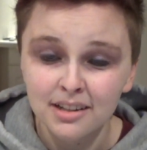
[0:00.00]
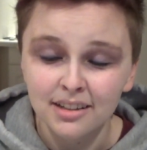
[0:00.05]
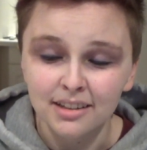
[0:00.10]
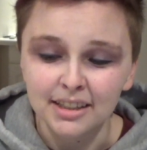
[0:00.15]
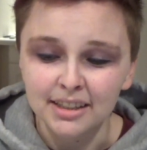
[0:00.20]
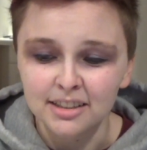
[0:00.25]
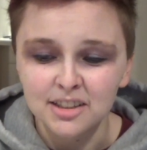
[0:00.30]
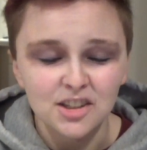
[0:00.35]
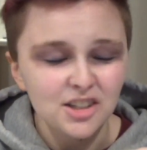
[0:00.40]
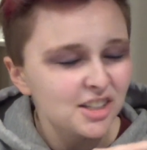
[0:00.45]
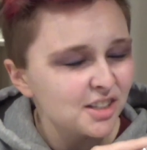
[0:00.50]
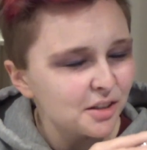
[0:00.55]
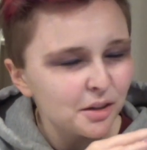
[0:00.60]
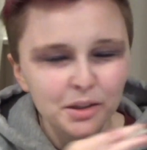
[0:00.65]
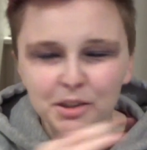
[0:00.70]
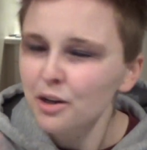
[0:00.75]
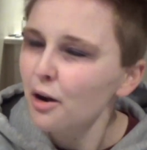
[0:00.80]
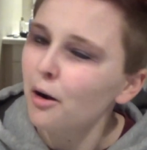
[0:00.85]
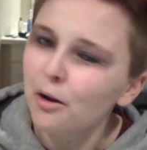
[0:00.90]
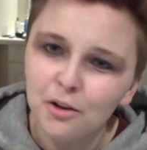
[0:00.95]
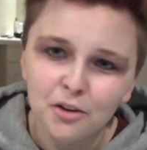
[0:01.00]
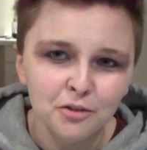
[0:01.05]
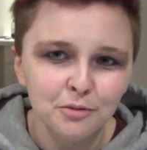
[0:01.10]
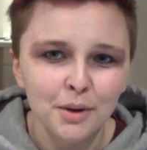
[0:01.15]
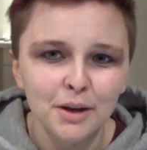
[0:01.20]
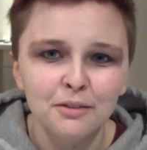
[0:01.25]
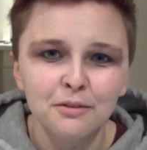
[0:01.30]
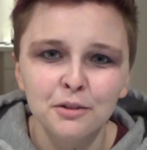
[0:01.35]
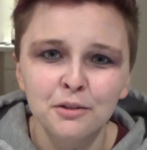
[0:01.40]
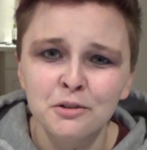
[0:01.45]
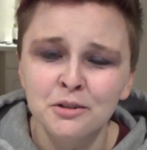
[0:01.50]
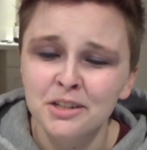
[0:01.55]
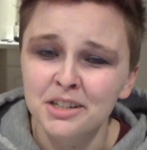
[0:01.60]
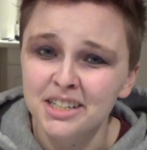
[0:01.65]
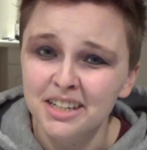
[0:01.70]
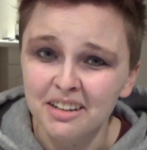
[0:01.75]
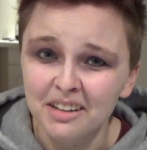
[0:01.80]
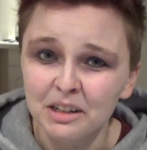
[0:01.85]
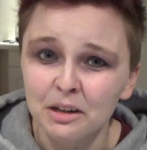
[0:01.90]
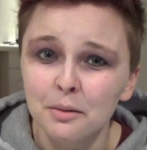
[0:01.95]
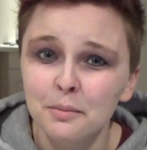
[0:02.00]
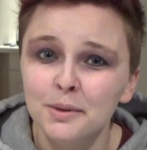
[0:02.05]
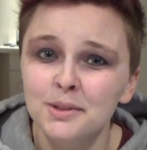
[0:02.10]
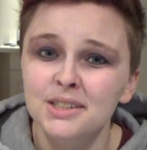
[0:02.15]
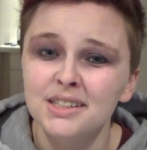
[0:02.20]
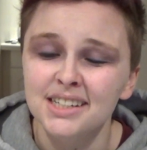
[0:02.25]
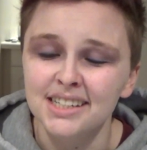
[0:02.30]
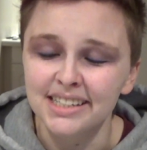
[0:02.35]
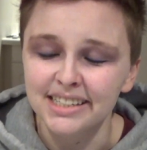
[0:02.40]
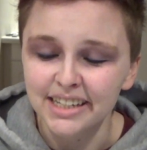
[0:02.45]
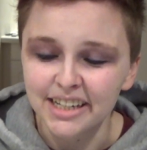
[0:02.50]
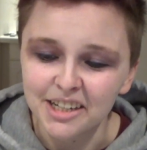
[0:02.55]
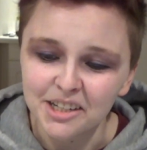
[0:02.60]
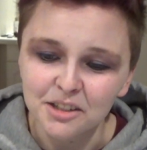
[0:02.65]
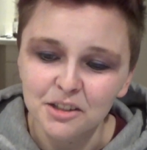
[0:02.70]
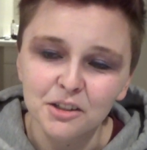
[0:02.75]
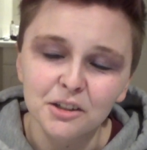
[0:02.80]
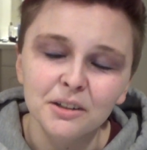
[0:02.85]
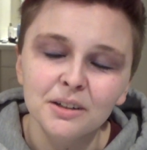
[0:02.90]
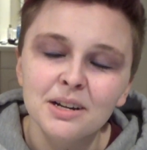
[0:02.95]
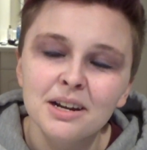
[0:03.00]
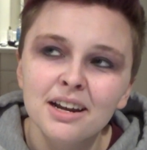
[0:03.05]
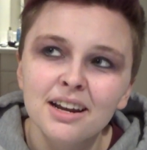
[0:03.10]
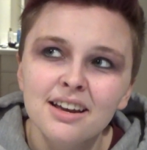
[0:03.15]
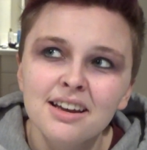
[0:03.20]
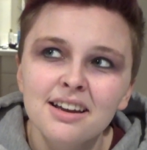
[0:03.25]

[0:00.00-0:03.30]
Like, just salt all of my food until it almost doesn't taste good.